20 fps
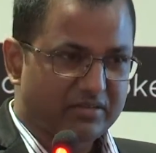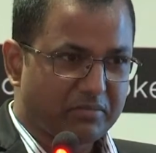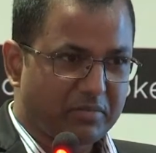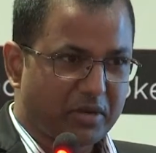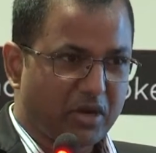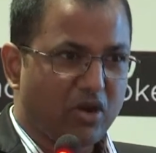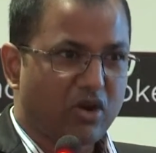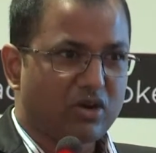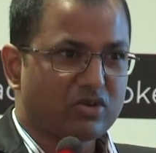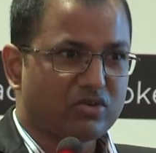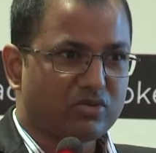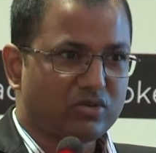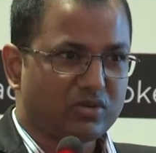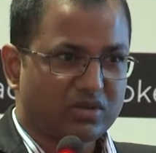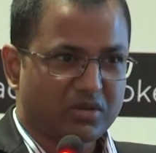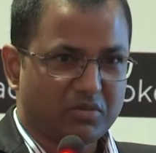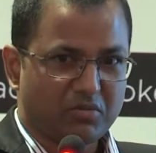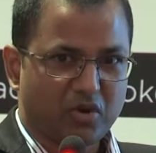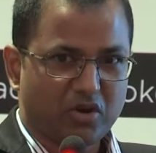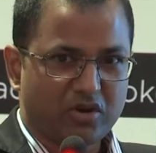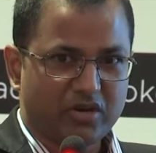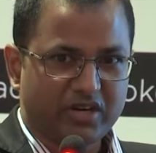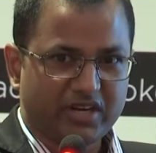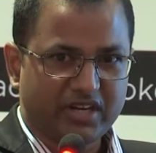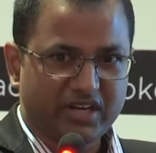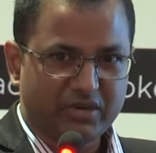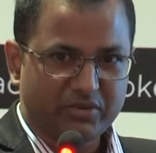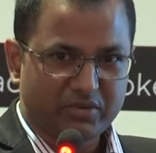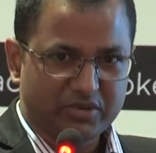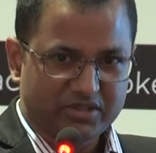belonged to a
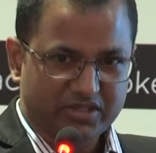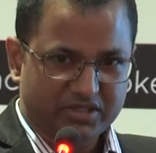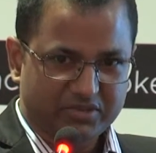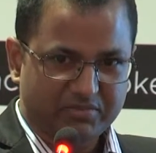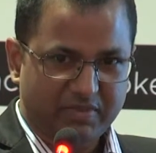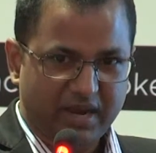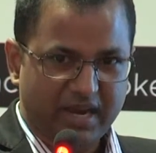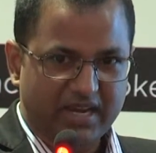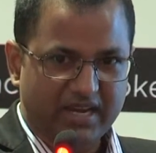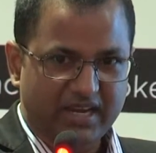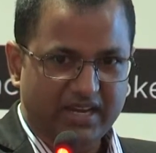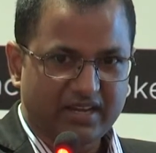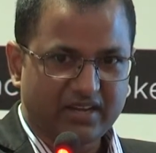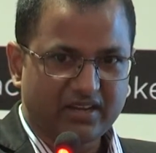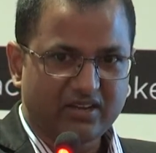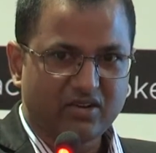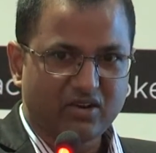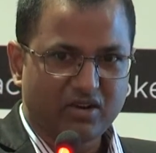commodity which is mining